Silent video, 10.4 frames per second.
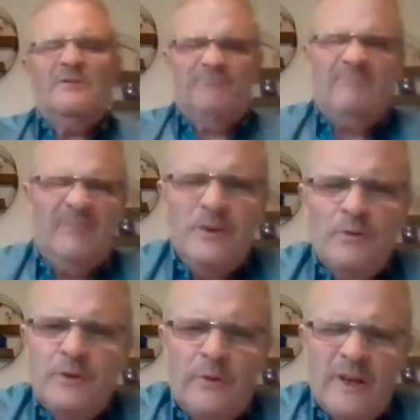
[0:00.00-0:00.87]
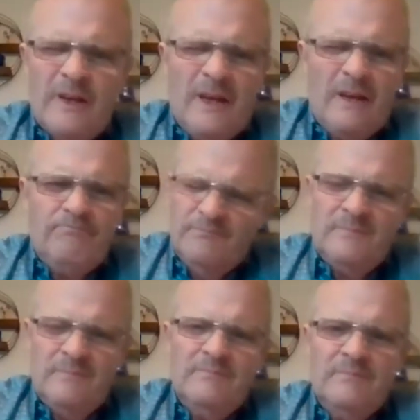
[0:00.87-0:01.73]
I knew they were in it.
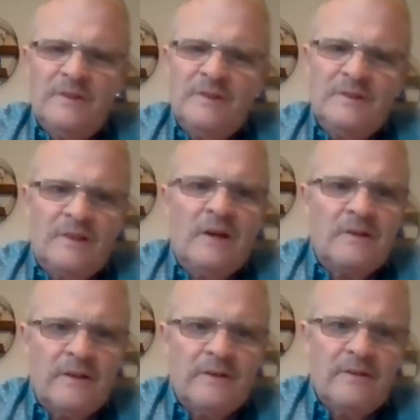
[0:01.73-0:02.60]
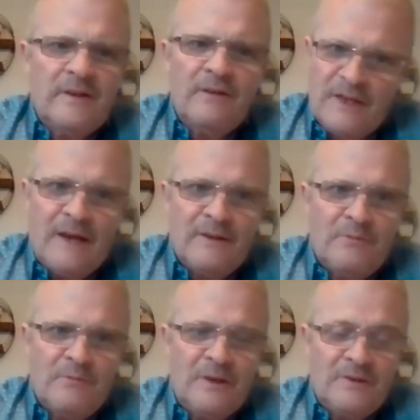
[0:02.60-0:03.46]
Doc and how the
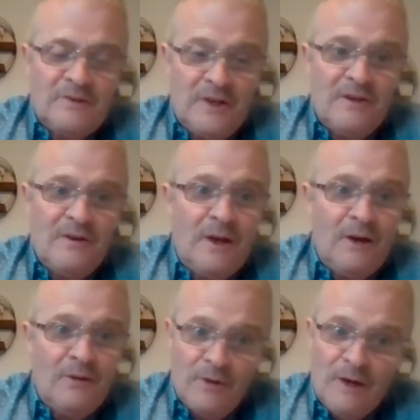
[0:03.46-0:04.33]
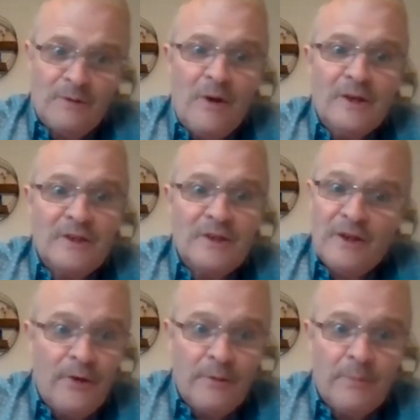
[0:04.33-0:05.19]
Yank, as I call him, how Robert was. They'd
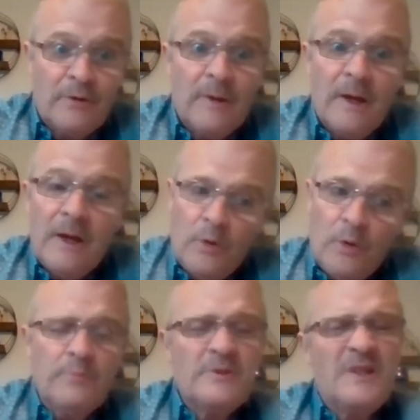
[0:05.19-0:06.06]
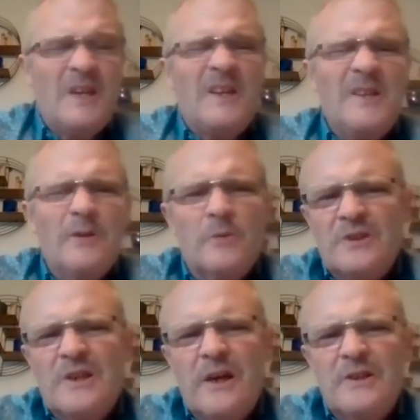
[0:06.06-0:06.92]
heard about him. Word was getting out about this
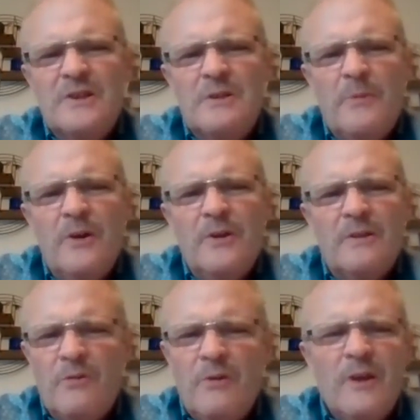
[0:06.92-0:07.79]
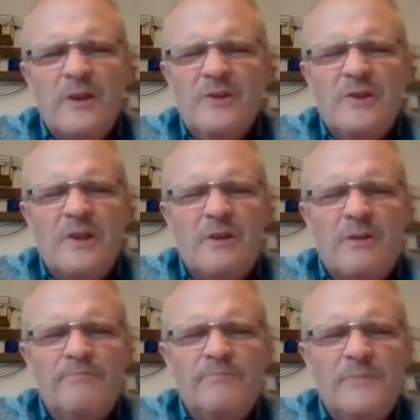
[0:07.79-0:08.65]
guy, this American great singer,
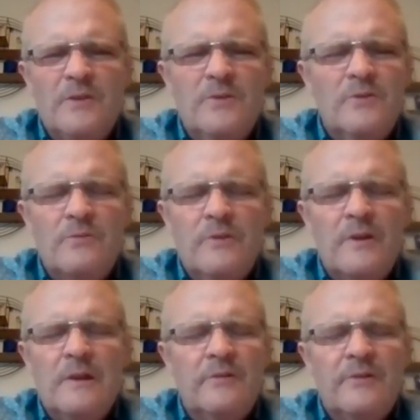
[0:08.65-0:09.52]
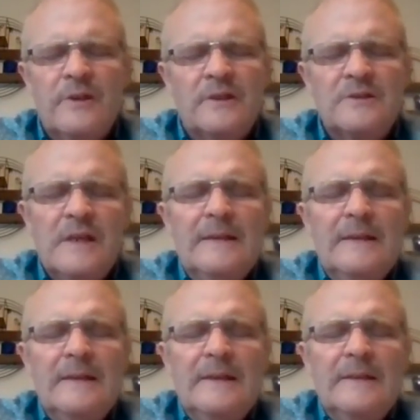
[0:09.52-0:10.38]
can do really good things.
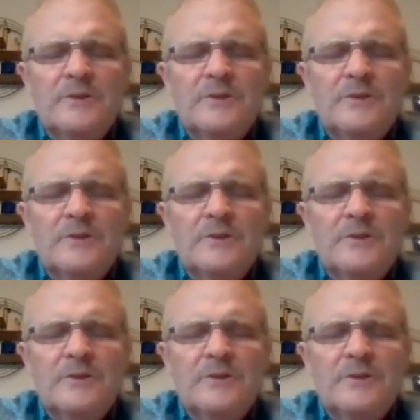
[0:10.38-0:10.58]
So,